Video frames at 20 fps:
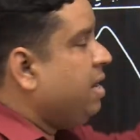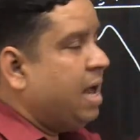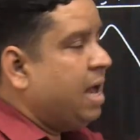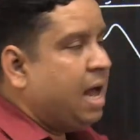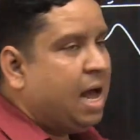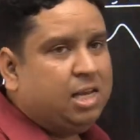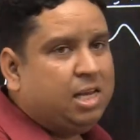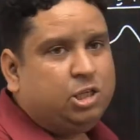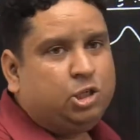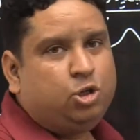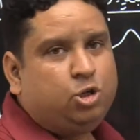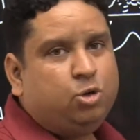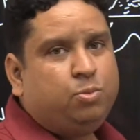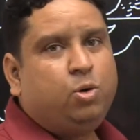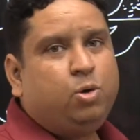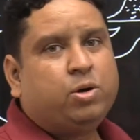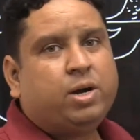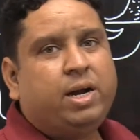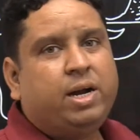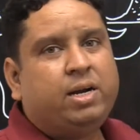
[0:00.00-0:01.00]
has to be
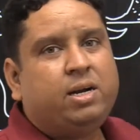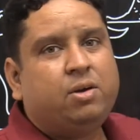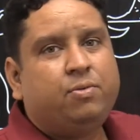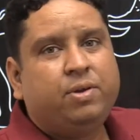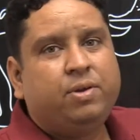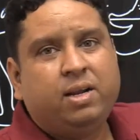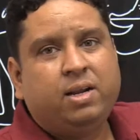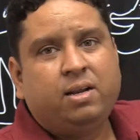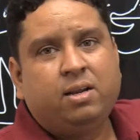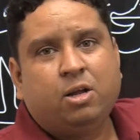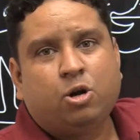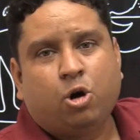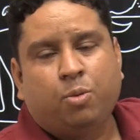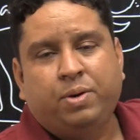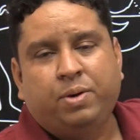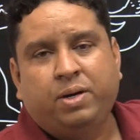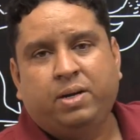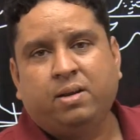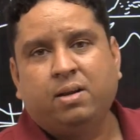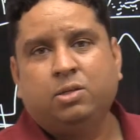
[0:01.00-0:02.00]
located within the raw
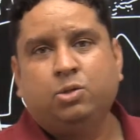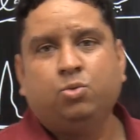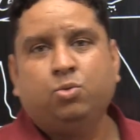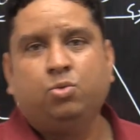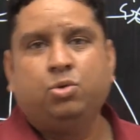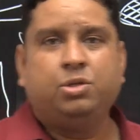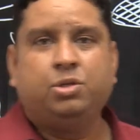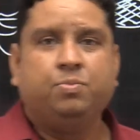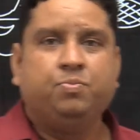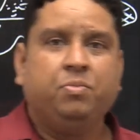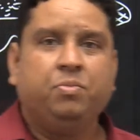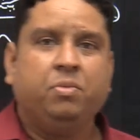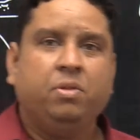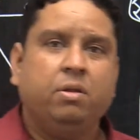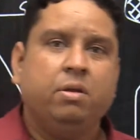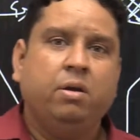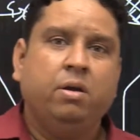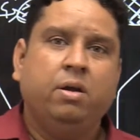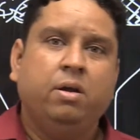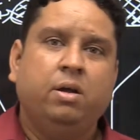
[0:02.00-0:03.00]
material source.
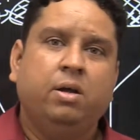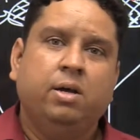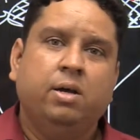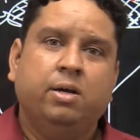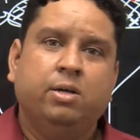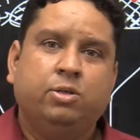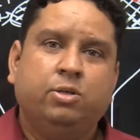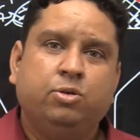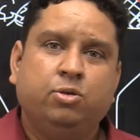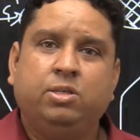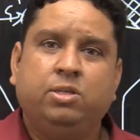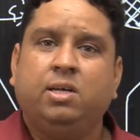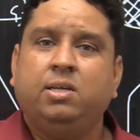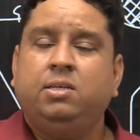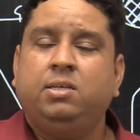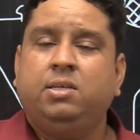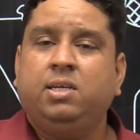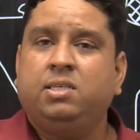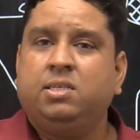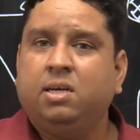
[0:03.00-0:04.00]
So
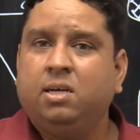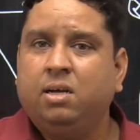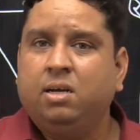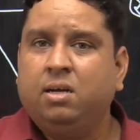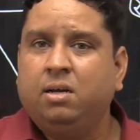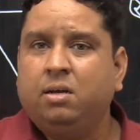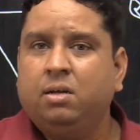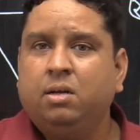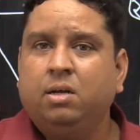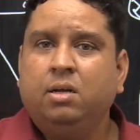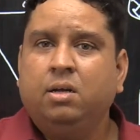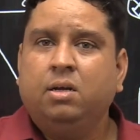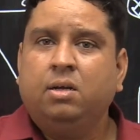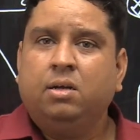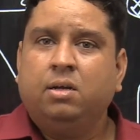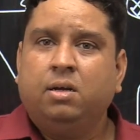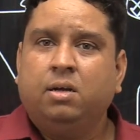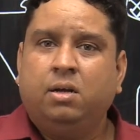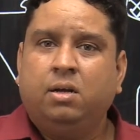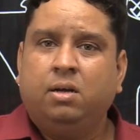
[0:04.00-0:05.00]
this
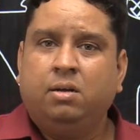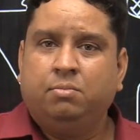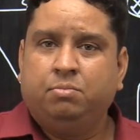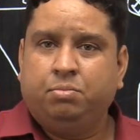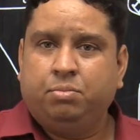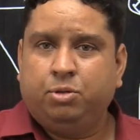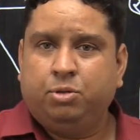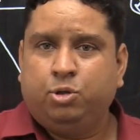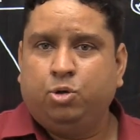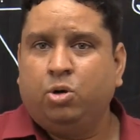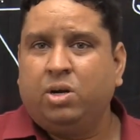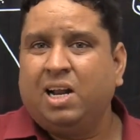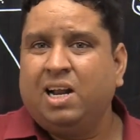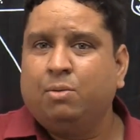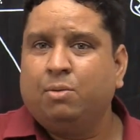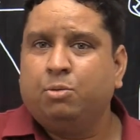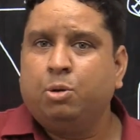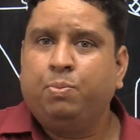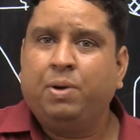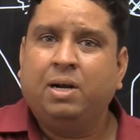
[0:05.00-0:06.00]
Chota
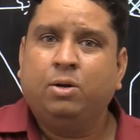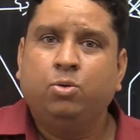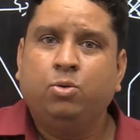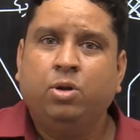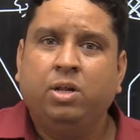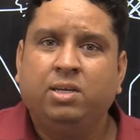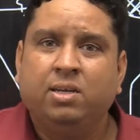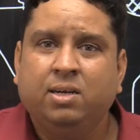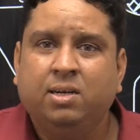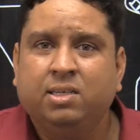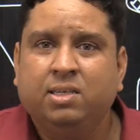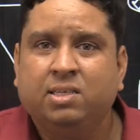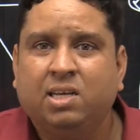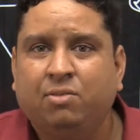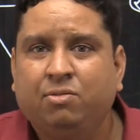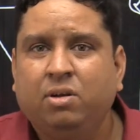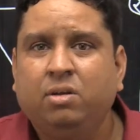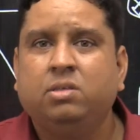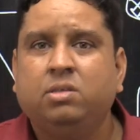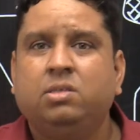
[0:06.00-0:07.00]
Nagpur Plateau region, it is
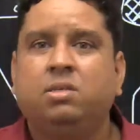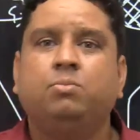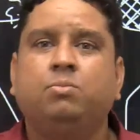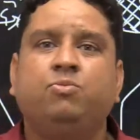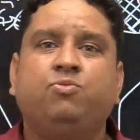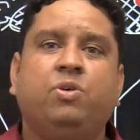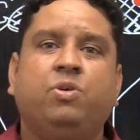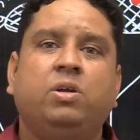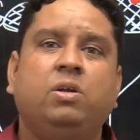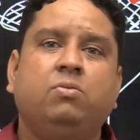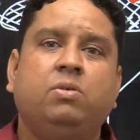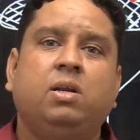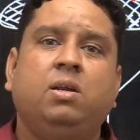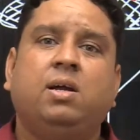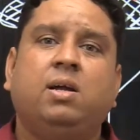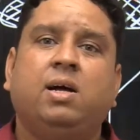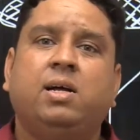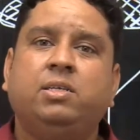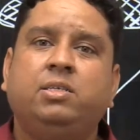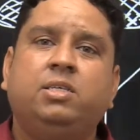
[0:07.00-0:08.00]
having one of the
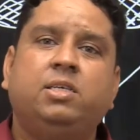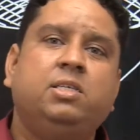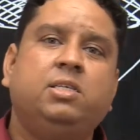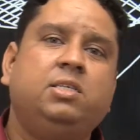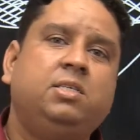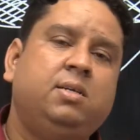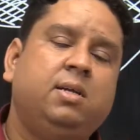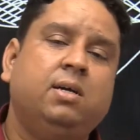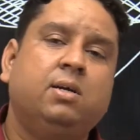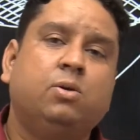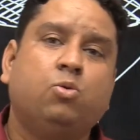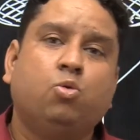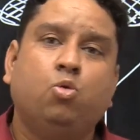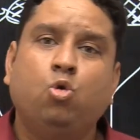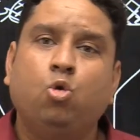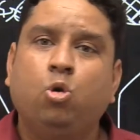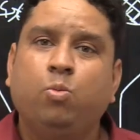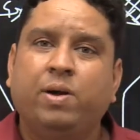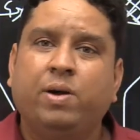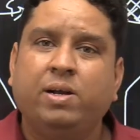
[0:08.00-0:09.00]
largest
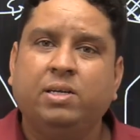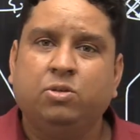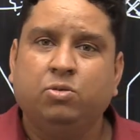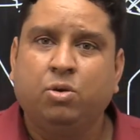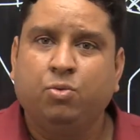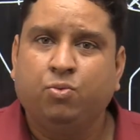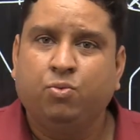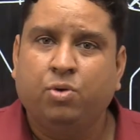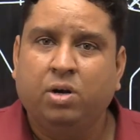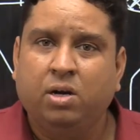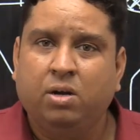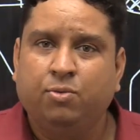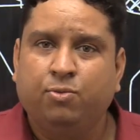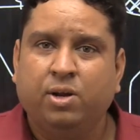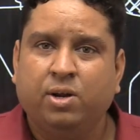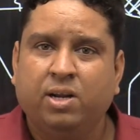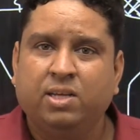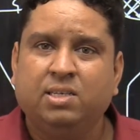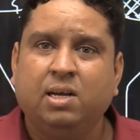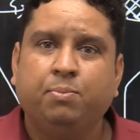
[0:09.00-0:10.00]
coal mines of the world.
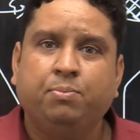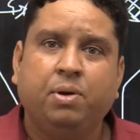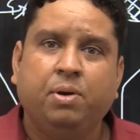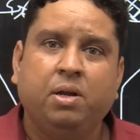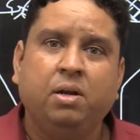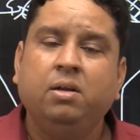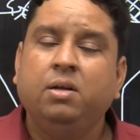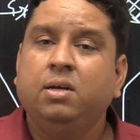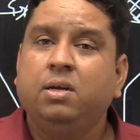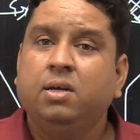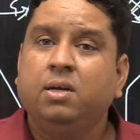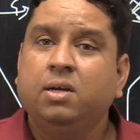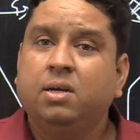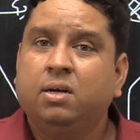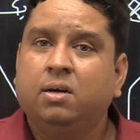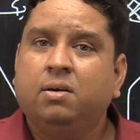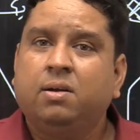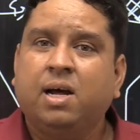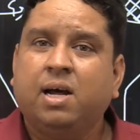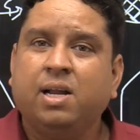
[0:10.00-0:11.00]
For example,
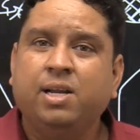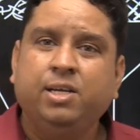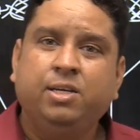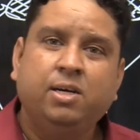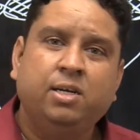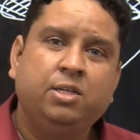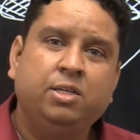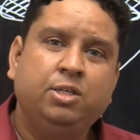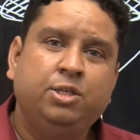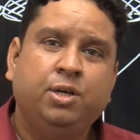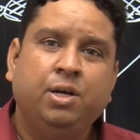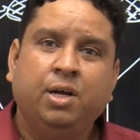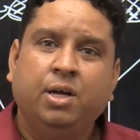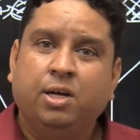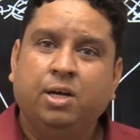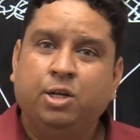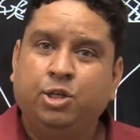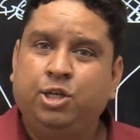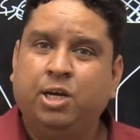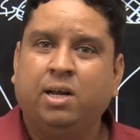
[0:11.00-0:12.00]
Raniganj,
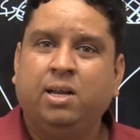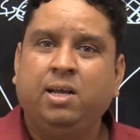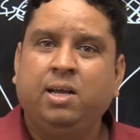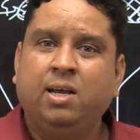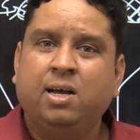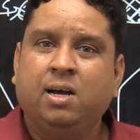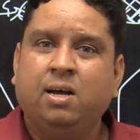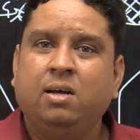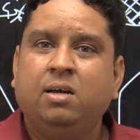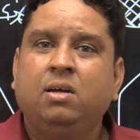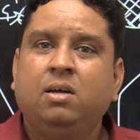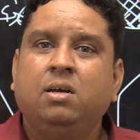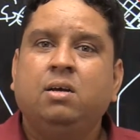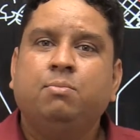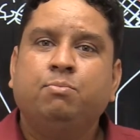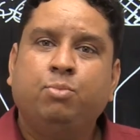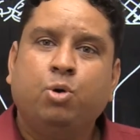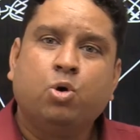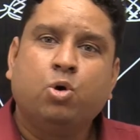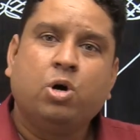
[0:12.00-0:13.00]
Jharia,
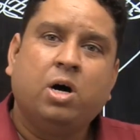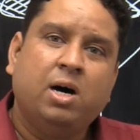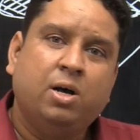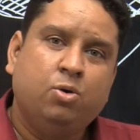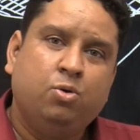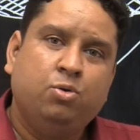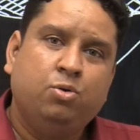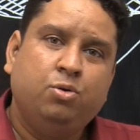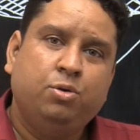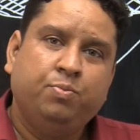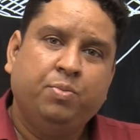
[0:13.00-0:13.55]
Bokaro.